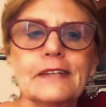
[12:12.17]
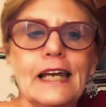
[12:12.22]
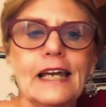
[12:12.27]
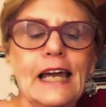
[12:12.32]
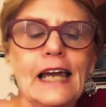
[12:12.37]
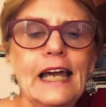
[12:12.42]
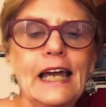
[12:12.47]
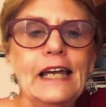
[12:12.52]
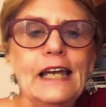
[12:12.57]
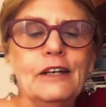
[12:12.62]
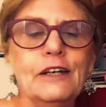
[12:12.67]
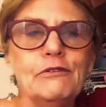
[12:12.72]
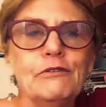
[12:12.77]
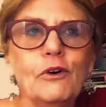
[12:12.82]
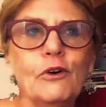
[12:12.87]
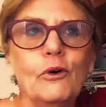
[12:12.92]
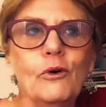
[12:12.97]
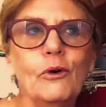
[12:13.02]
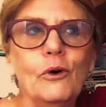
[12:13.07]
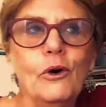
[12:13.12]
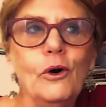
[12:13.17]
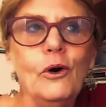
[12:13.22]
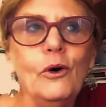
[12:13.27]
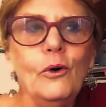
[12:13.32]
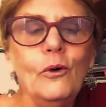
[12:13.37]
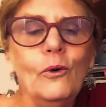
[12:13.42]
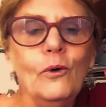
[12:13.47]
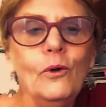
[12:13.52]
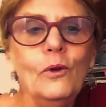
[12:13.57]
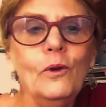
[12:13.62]
And of
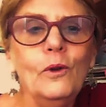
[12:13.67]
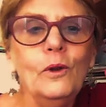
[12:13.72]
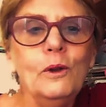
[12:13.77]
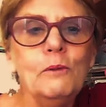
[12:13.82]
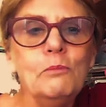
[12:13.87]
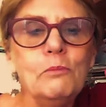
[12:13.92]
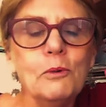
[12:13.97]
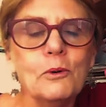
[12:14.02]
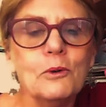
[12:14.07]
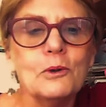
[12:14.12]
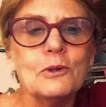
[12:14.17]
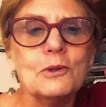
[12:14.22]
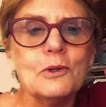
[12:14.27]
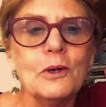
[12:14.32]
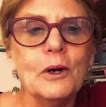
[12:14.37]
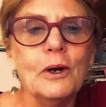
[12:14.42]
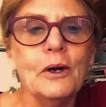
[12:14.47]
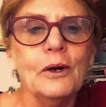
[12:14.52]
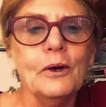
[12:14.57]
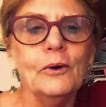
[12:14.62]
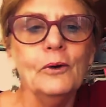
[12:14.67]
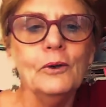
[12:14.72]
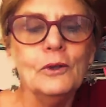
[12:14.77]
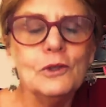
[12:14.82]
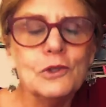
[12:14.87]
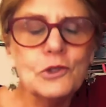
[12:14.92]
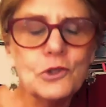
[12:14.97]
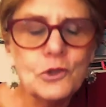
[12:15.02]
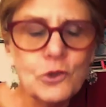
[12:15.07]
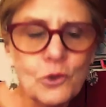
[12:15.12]
all the books, all the
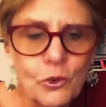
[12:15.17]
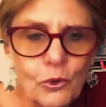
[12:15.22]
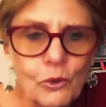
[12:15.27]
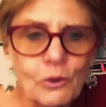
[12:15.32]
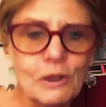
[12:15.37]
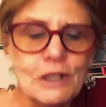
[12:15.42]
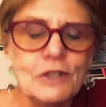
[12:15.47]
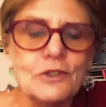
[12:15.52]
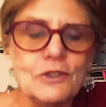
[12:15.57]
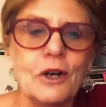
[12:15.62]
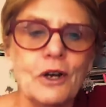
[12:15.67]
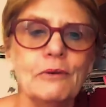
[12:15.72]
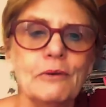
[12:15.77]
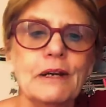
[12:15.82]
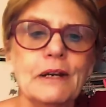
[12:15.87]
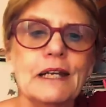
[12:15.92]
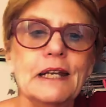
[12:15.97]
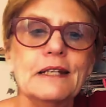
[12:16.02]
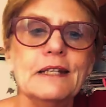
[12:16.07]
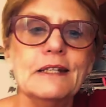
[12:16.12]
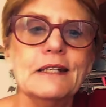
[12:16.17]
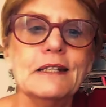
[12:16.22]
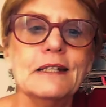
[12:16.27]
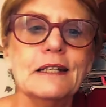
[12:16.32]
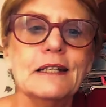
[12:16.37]
stories I read,